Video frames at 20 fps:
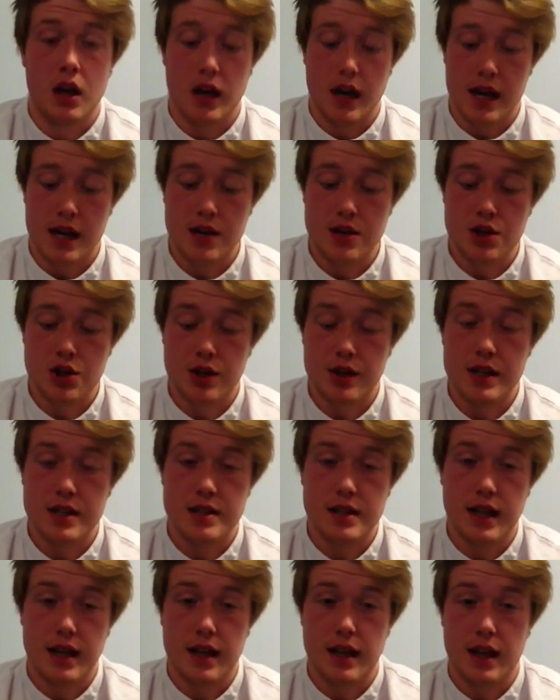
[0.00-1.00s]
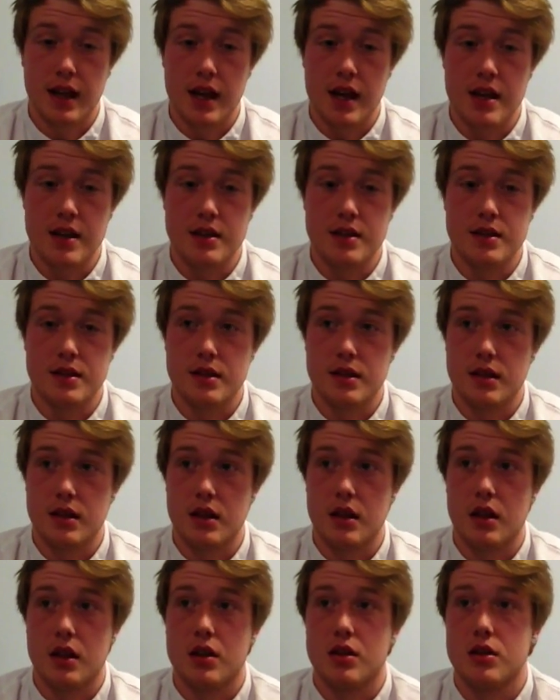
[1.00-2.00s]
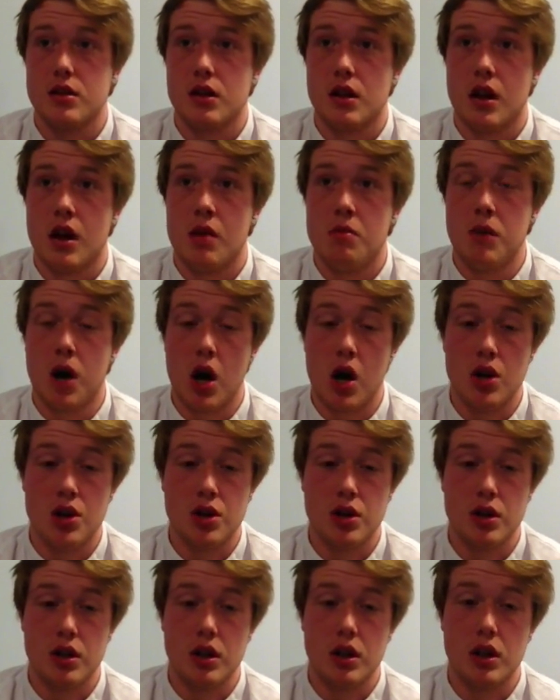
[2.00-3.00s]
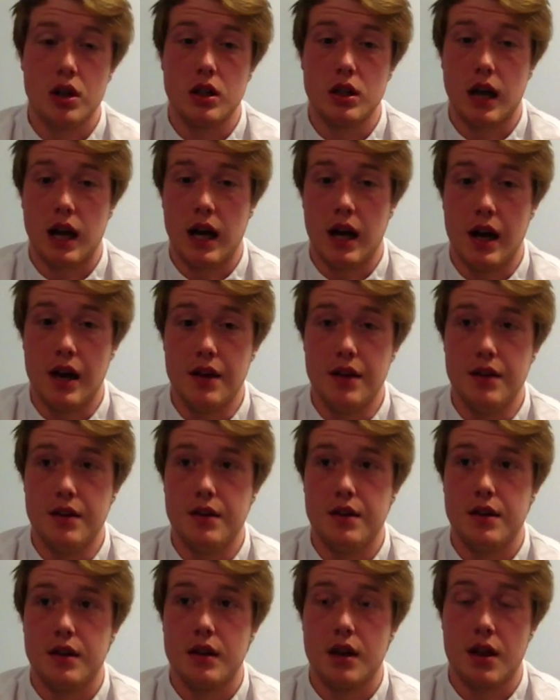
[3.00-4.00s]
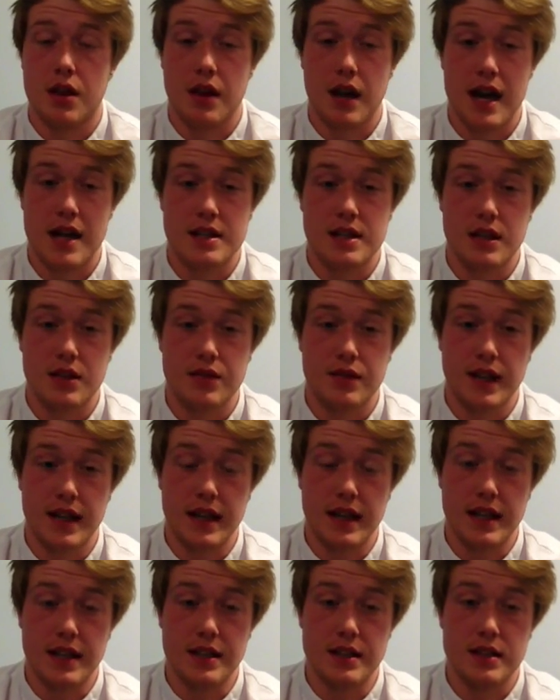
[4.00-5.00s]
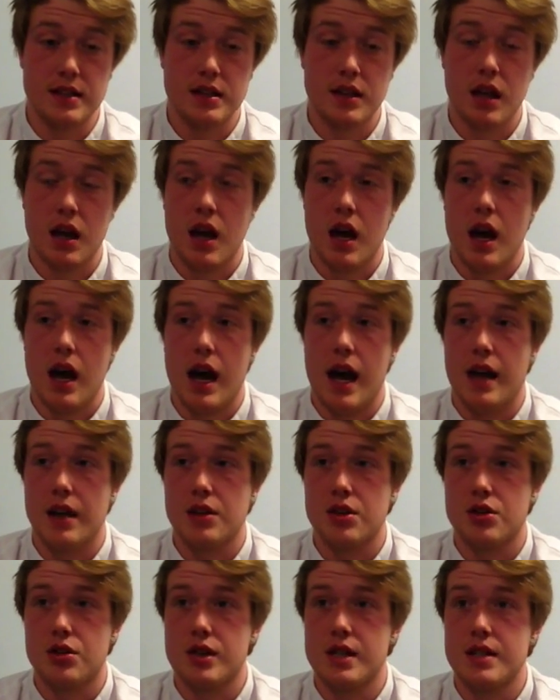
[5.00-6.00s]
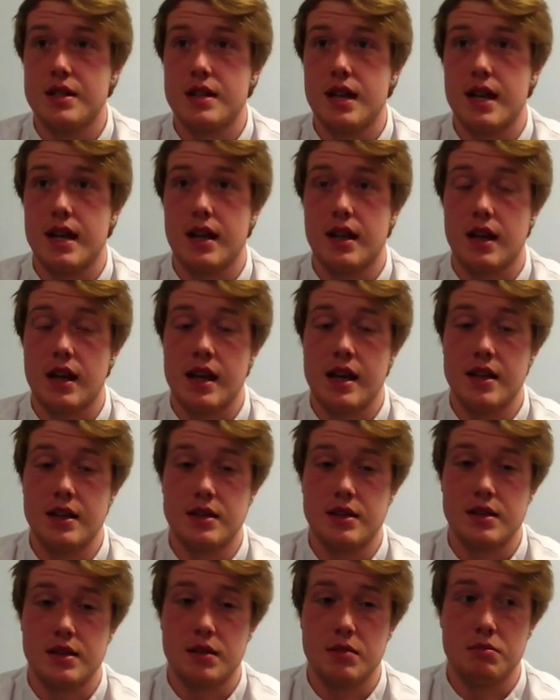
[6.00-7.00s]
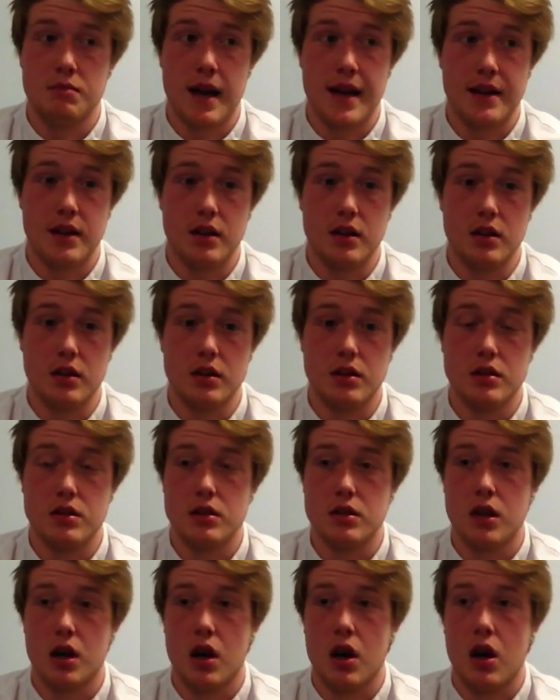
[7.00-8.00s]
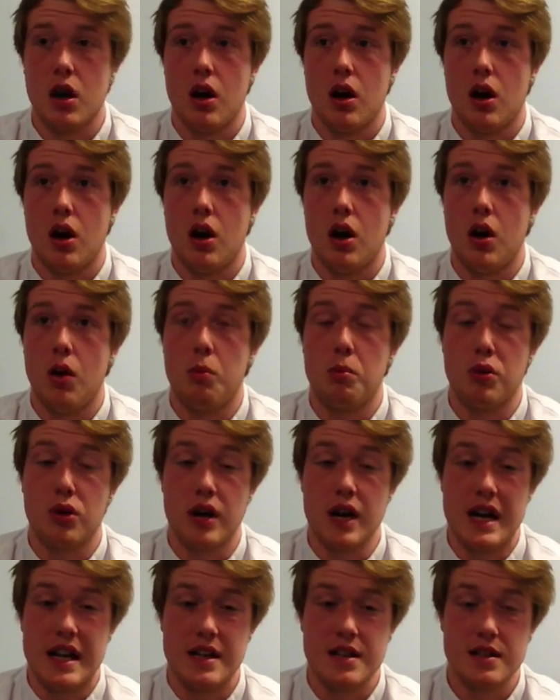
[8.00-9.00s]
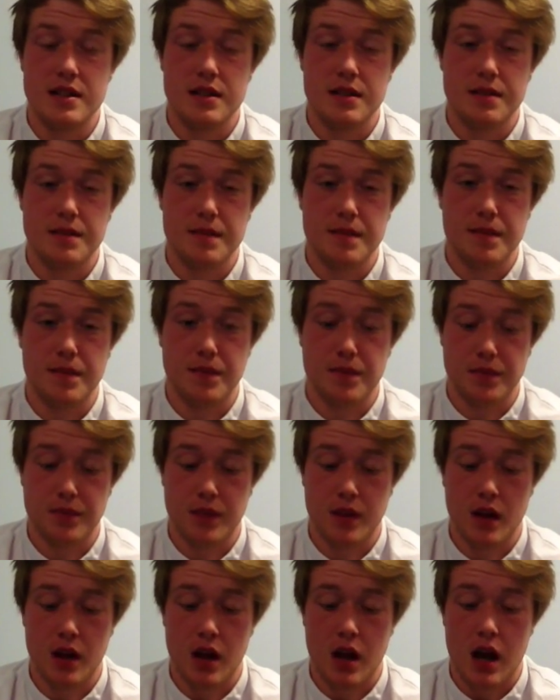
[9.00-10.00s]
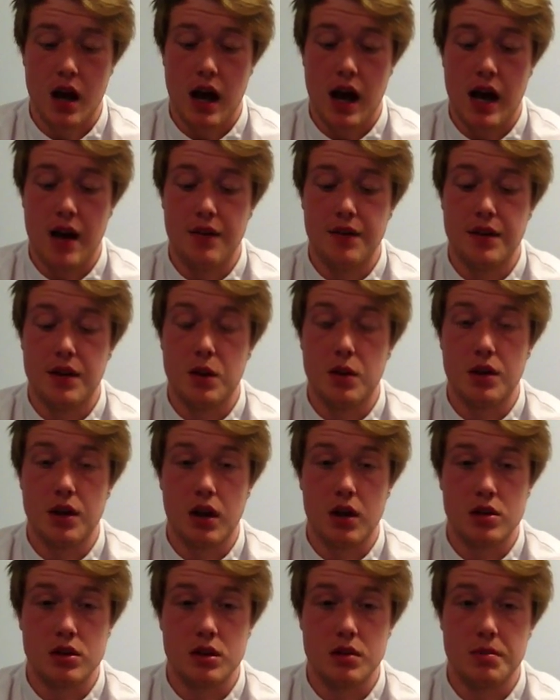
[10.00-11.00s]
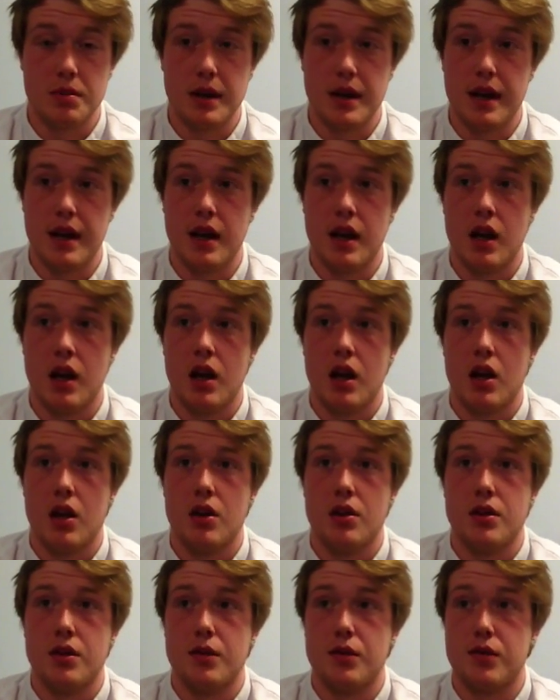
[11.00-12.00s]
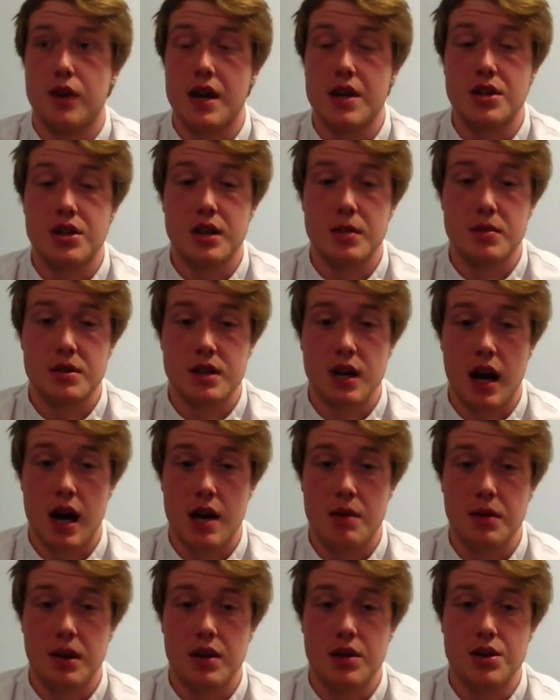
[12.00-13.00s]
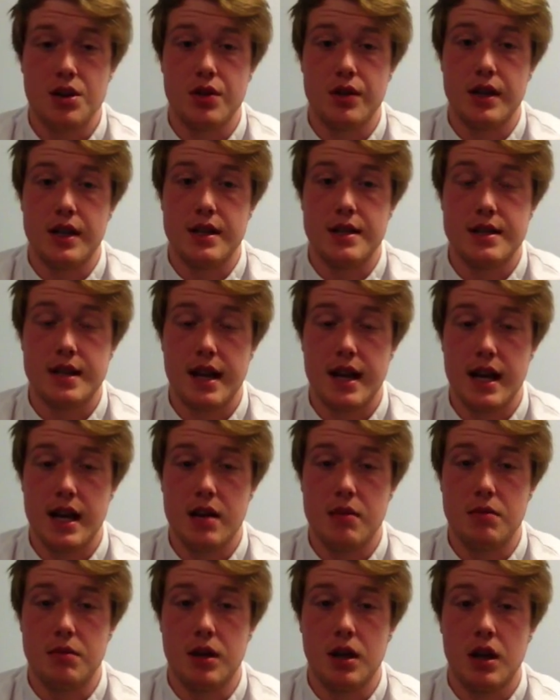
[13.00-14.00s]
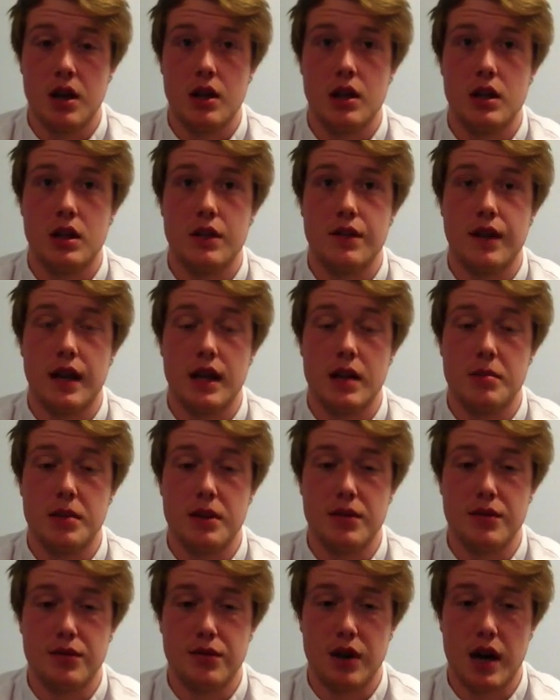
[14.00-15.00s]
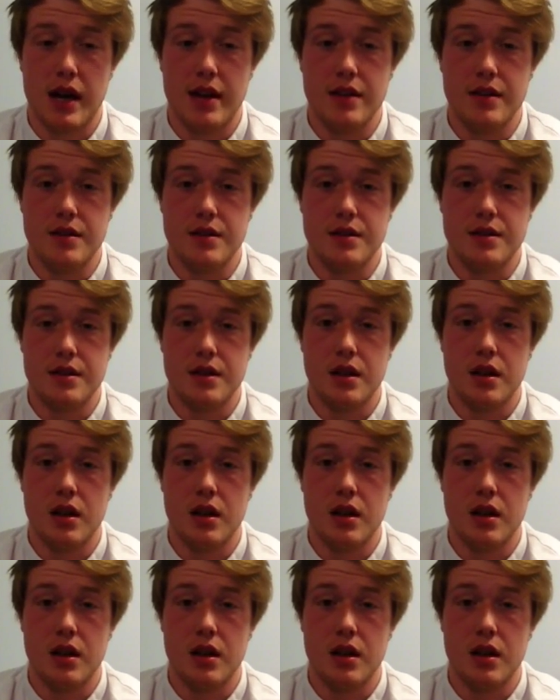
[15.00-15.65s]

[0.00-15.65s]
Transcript: Intrinsic is emotional and cathartic feelings. Extrinsic is medals or praise. And there would also be the friendship side, because you're in a team, you're developing friends.